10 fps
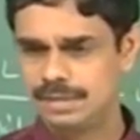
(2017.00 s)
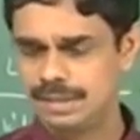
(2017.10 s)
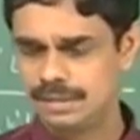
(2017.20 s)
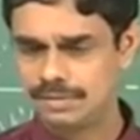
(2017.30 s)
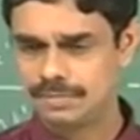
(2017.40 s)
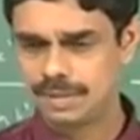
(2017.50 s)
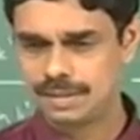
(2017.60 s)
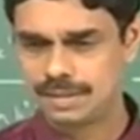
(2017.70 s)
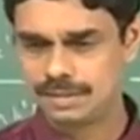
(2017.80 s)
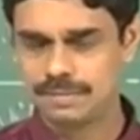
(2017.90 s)
think of it
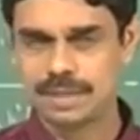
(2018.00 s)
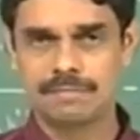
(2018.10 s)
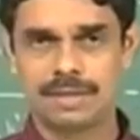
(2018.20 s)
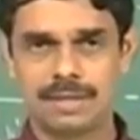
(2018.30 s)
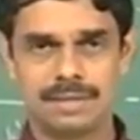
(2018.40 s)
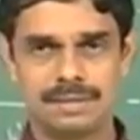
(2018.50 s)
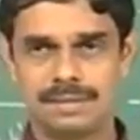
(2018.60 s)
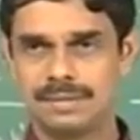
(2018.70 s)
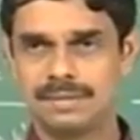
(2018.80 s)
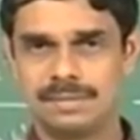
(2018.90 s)
is, if you have a
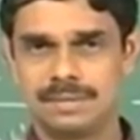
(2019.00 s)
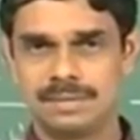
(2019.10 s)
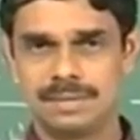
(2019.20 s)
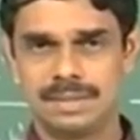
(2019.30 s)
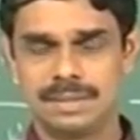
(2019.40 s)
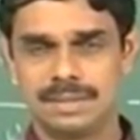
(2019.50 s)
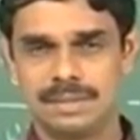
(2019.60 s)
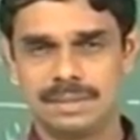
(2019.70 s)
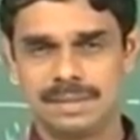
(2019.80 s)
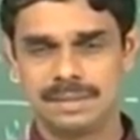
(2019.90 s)

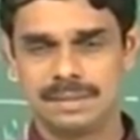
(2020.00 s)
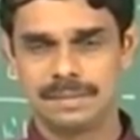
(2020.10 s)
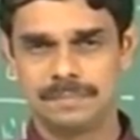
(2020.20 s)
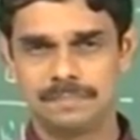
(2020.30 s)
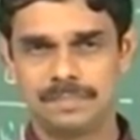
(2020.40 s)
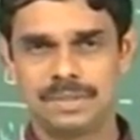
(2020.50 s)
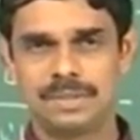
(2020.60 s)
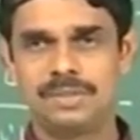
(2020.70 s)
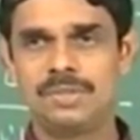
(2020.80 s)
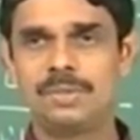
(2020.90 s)
uh,
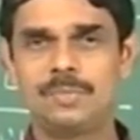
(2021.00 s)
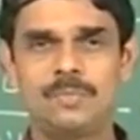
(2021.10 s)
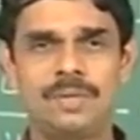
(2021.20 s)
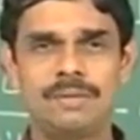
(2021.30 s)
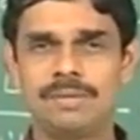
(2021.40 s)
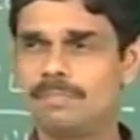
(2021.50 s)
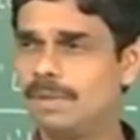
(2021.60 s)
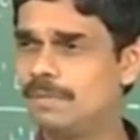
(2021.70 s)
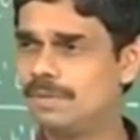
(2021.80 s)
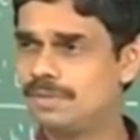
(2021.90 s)
tube filled with
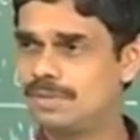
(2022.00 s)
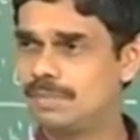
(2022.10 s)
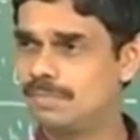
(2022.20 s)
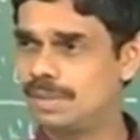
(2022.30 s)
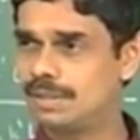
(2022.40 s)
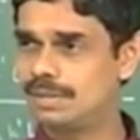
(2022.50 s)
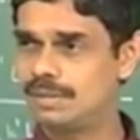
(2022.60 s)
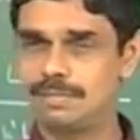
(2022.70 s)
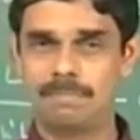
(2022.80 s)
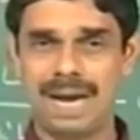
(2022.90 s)
pebbles or something,
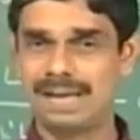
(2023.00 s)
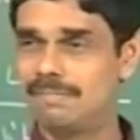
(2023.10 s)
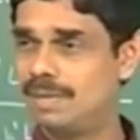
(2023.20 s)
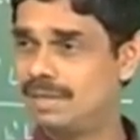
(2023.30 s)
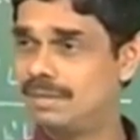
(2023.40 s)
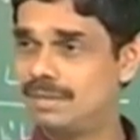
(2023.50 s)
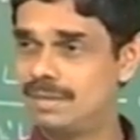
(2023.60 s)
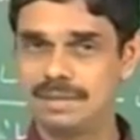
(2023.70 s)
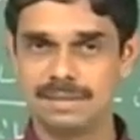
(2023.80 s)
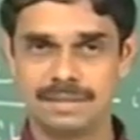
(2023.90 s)
or packed bed,
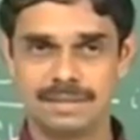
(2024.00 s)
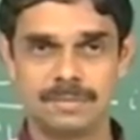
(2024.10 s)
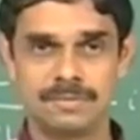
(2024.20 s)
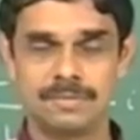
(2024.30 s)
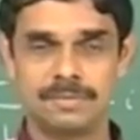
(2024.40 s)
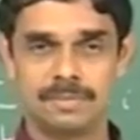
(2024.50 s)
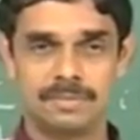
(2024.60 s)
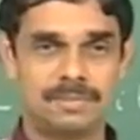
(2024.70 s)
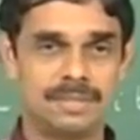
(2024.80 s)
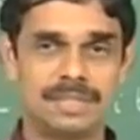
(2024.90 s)
uh, some of you
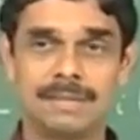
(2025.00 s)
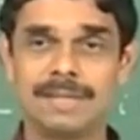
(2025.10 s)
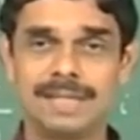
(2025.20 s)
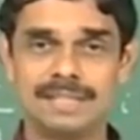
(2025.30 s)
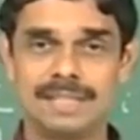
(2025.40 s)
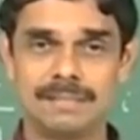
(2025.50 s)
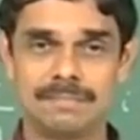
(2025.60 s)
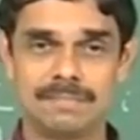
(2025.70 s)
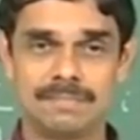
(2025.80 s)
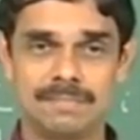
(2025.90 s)
with chemical engineering
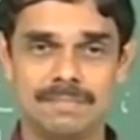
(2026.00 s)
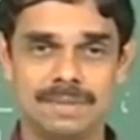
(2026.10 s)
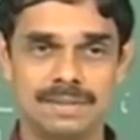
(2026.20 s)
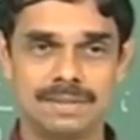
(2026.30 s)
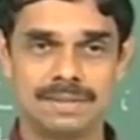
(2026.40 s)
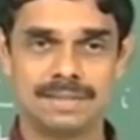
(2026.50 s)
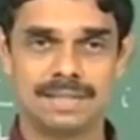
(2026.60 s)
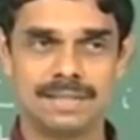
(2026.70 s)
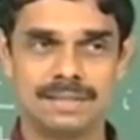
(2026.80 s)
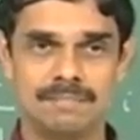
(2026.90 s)
uh,
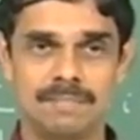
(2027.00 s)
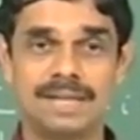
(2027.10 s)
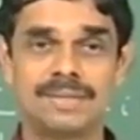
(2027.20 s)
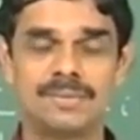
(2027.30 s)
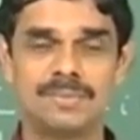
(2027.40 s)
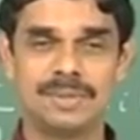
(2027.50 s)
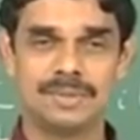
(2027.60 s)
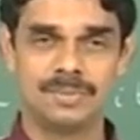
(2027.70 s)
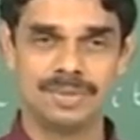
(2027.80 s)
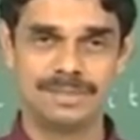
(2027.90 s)
uh, background would
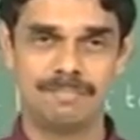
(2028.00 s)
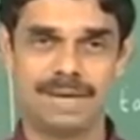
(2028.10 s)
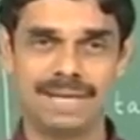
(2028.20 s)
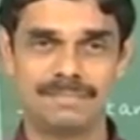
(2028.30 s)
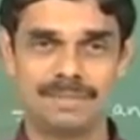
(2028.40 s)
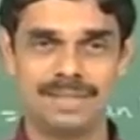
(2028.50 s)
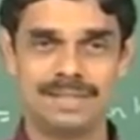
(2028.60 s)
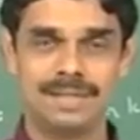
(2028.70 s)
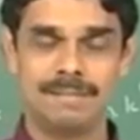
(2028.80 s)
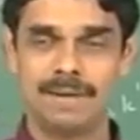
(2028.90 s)
know what is a packed bed.
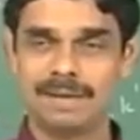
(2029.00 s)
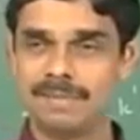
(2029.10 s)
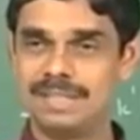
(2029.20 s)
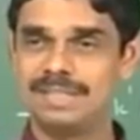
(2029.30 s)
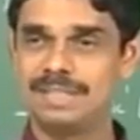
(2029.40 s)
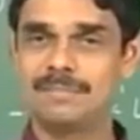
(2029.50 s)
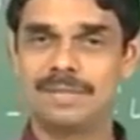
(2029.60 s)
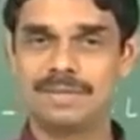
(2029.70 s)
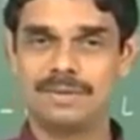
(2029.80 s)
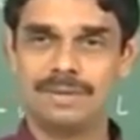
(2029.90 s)
Packed bed is nothing
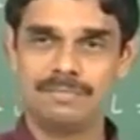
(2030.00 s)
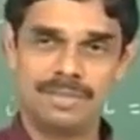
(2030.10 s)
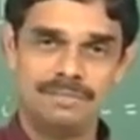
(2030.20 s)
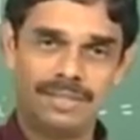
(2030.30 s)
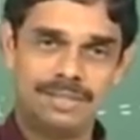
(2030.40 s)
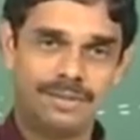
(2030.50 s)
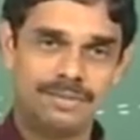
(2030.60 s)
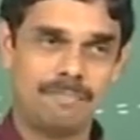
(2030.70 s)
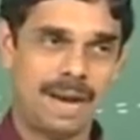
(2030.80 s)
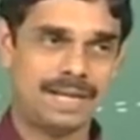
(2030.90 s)
but a column in which a lot
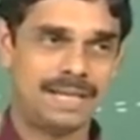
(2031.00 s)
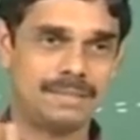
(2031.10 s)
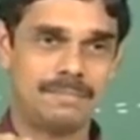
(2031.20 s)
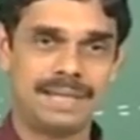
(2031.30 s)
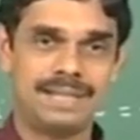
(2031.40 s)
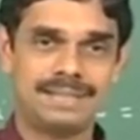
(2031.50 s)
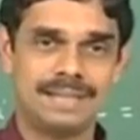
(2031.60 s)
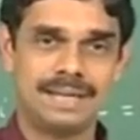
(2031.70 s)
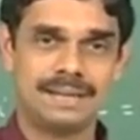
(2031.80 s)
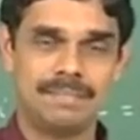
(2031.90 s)
of packings, packings
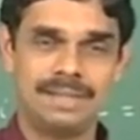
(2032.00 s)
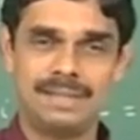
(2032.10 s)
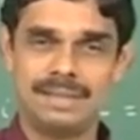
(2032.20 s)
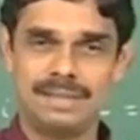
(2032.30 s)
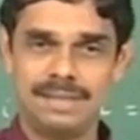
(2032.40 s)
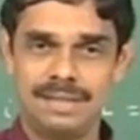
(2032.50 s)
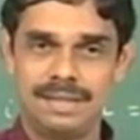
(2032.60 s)
are like material